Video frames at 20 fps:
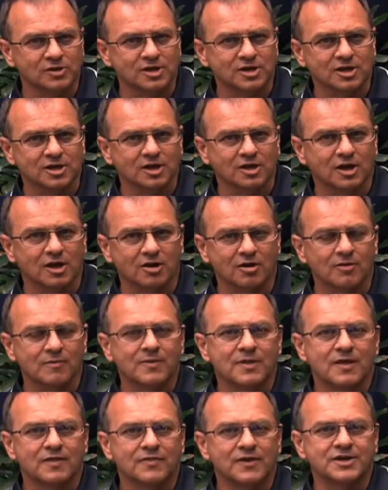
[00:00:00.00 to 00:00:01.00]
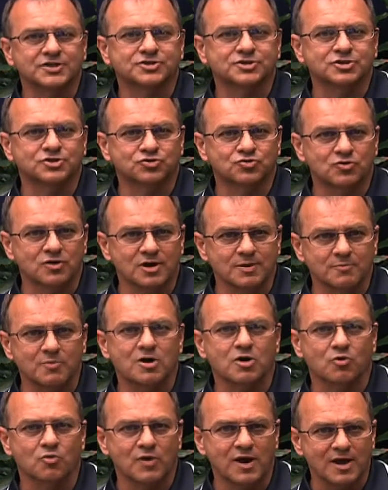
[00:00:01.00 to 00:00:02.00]
leaking air, that's the
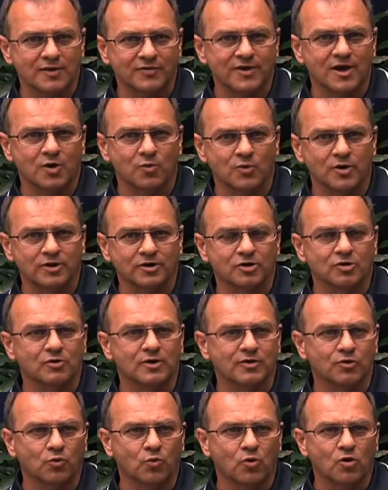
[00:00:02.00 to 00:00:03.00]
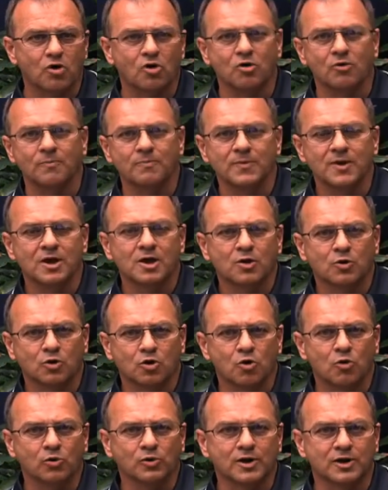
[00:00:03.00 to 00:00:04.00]
trim around that window and the wall.
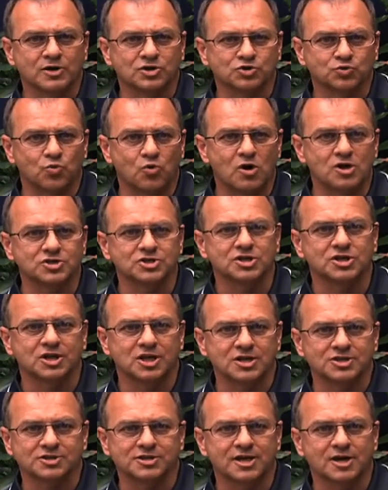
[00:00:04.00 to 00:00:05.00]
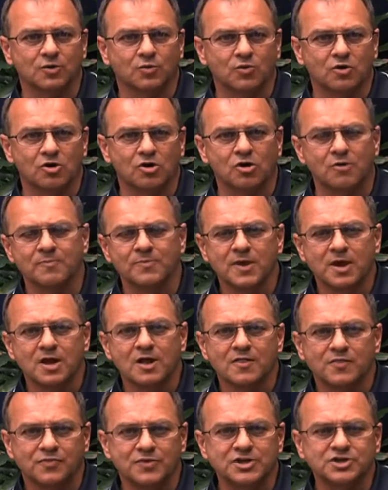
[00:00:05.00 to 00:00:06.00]
Cold air is washing against that wall.
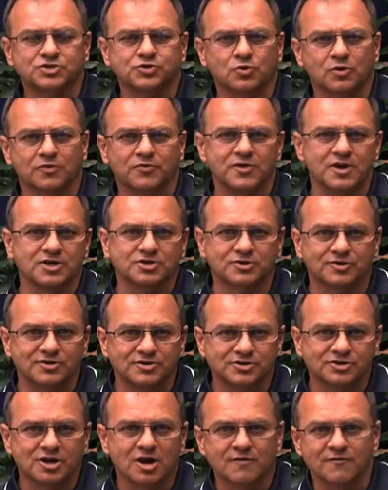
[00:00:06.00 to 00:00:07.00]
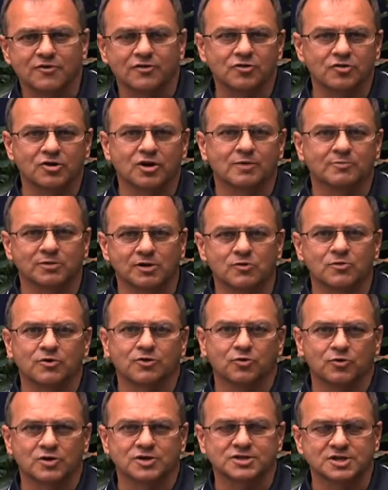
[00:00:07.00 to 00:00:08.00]
These sort of things are discovered during a
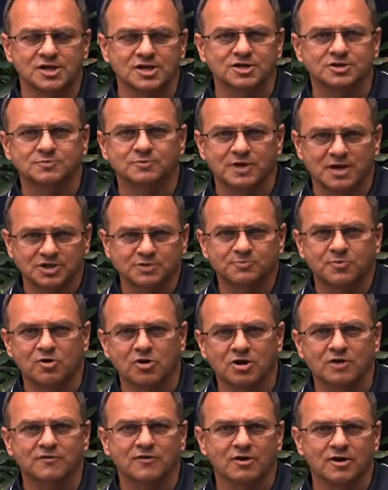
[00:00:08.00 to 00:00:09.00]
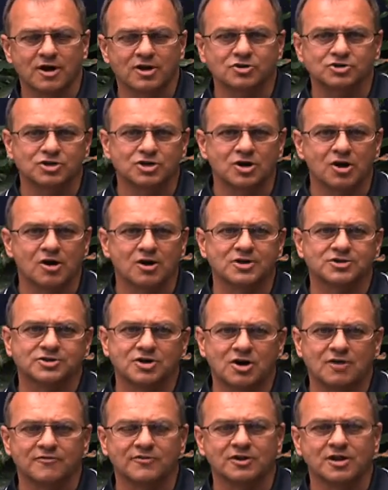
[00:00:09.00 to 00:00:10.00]
blower door test as part of our energy
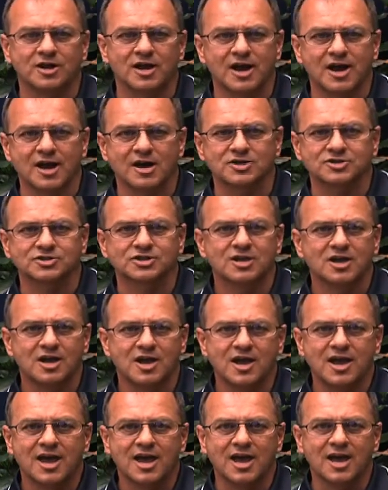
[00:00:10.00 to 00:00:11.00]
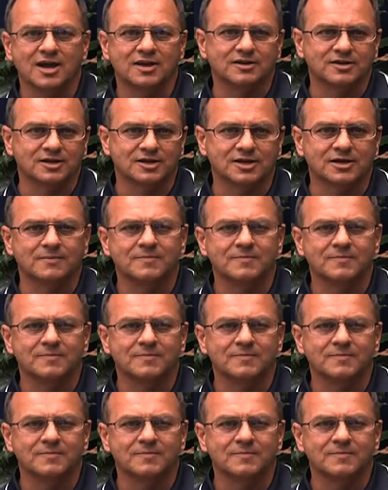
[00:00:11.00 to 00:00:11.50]
audits often in a house. And